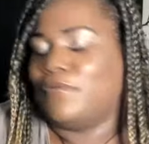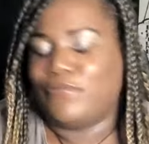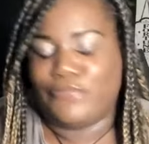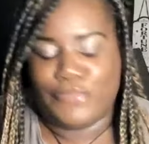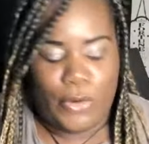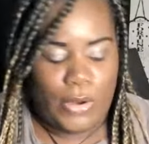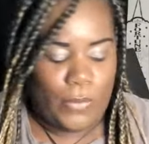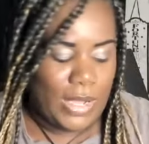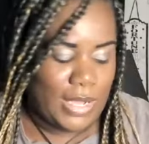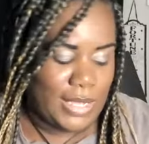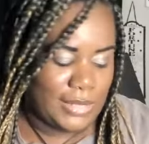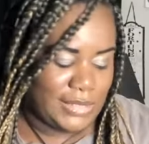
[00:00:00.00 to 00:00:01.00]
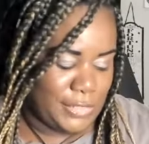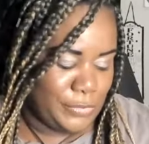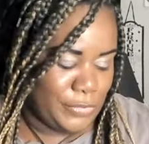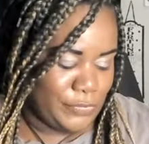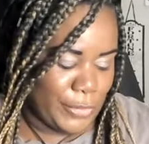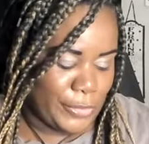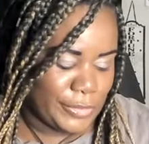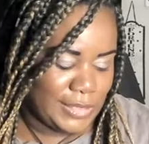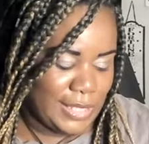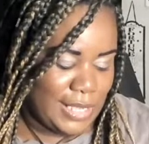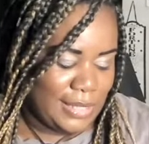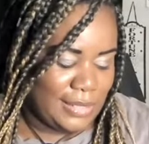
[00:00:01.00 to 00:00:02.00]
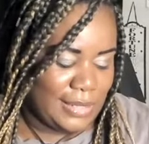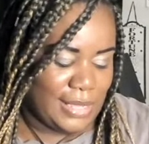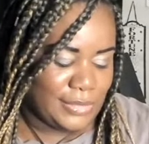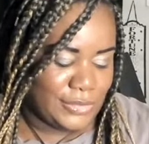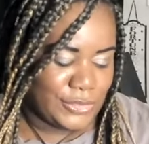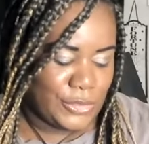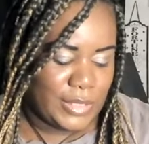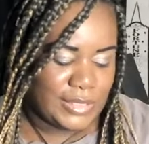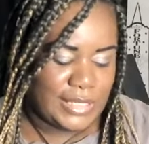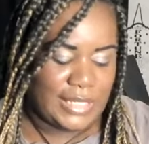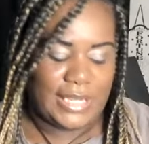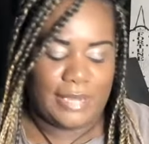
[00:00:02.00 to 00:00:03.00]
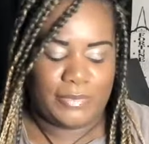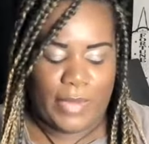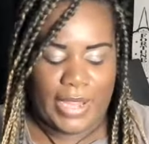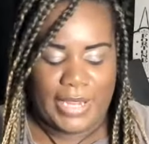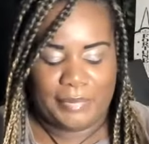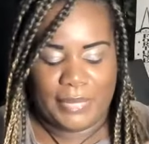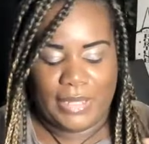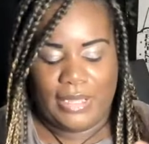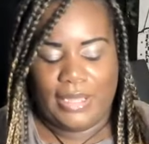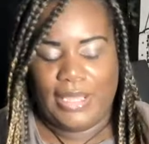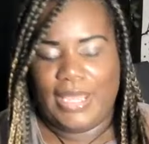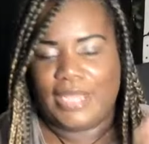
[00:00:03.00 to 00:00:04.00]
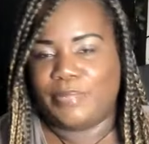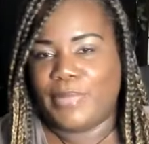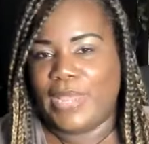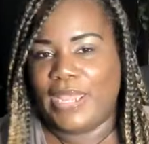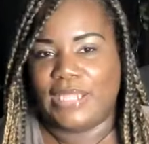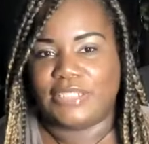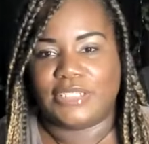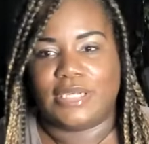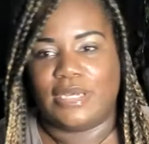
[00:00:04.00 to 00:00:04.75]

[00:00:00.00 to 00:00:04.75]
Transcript: Four of Wands in the reverse, Knight of Swords in the upright, and the Page of